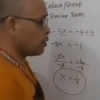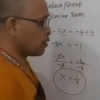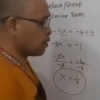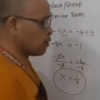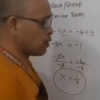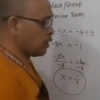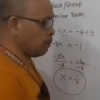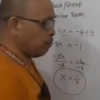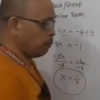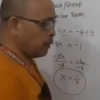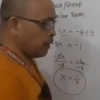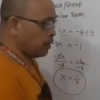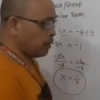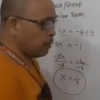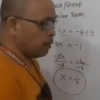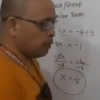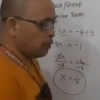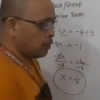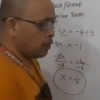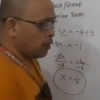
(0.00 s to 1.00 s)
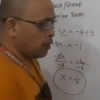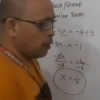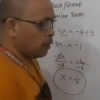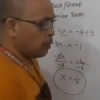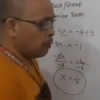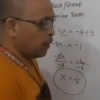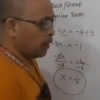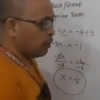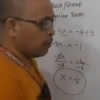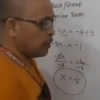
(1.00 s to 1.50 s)
So simply,
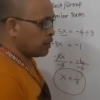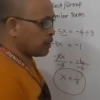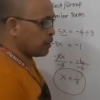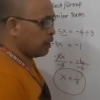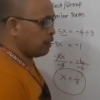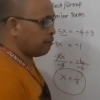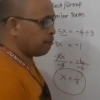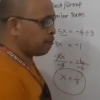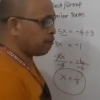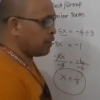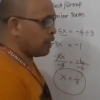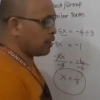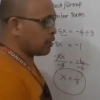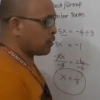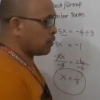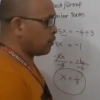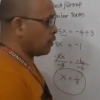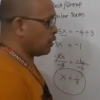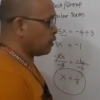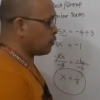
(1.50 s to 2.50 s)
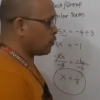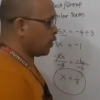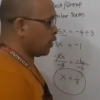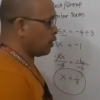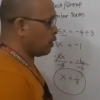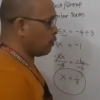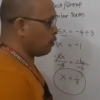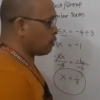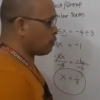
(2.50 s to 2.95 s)
when we say factoring,